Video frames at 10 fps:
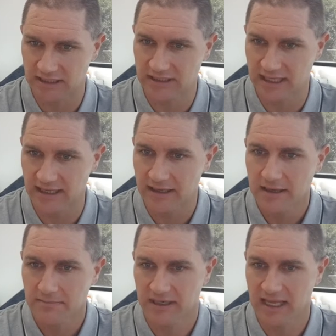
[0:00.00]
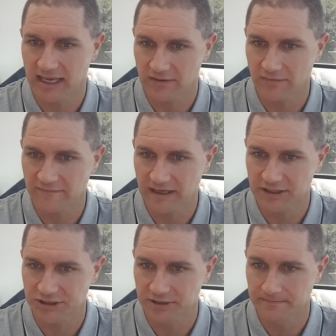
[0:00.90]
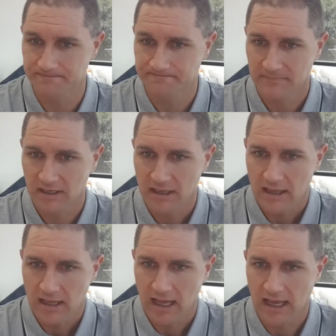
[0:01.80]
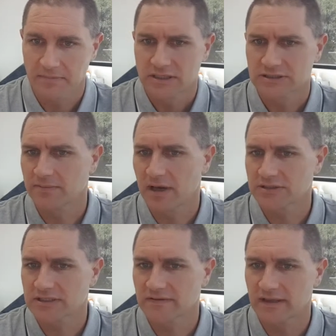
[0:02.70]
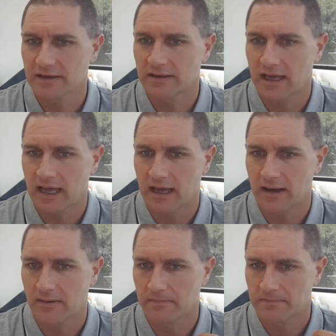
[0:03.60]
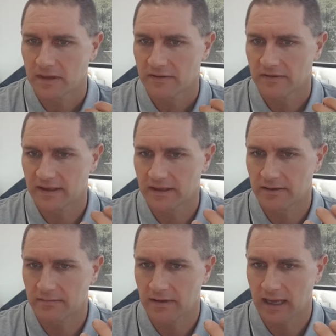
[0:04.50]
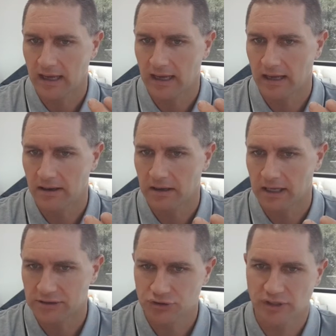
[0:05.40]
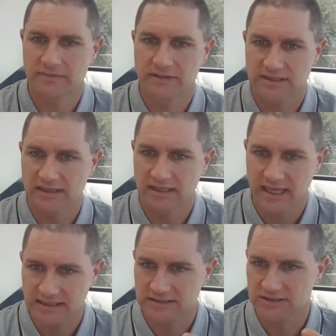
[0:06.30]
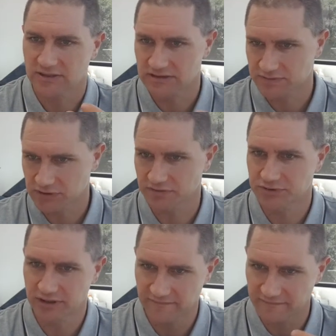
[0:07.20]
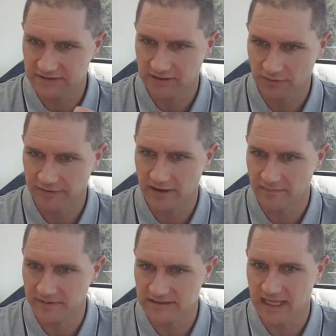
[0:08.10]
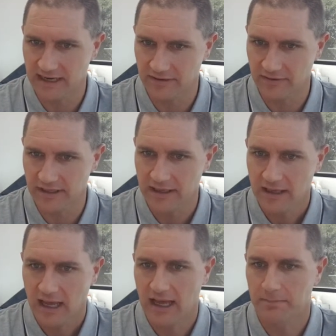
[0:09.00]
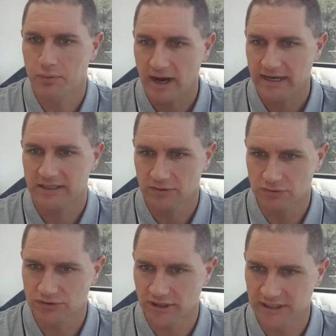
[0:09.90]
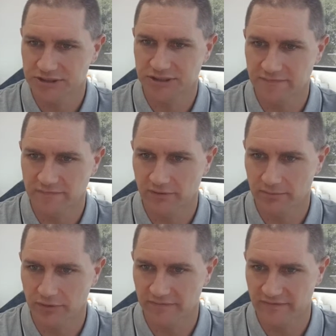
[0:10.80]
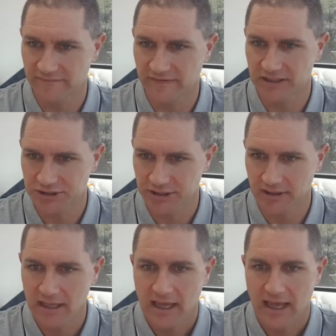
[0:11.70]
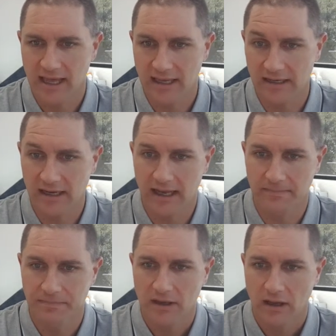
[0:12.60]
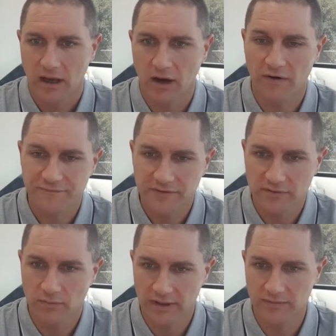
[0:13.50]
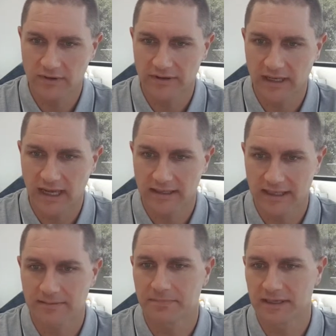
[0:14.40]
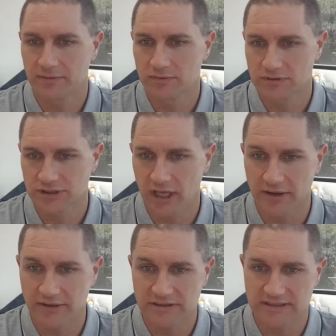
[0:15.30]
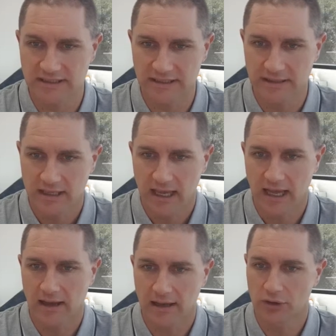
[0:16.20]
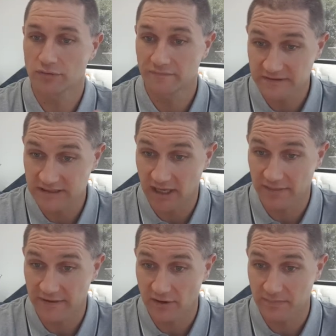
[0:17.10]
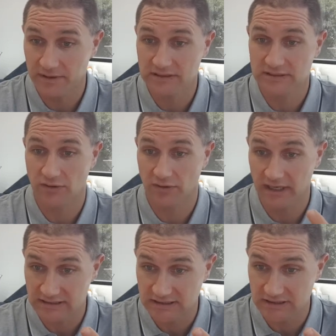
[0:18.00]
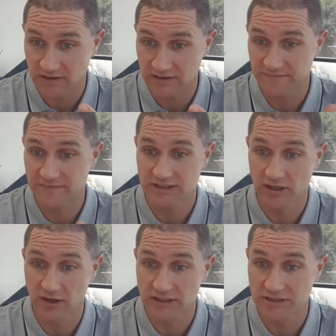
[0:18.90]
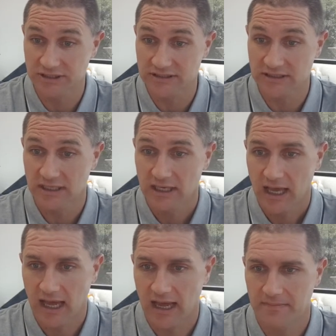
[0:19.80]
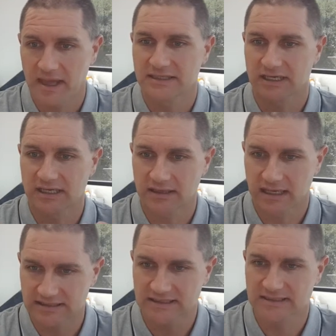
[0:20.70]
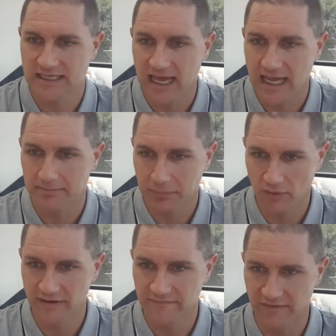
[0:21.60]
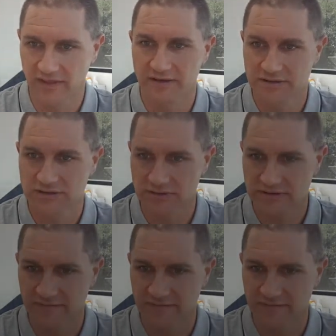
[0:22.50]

in their mechanical function. Um, so, most of the um, the uh, uh, treatments in the exercise prescription and physical therapies category are practical strategies for improving function. And um, often we would uh, get people to go to see uh, a good physiotherapist or an exercise physiologist um, as, a, as a start point for those sorts of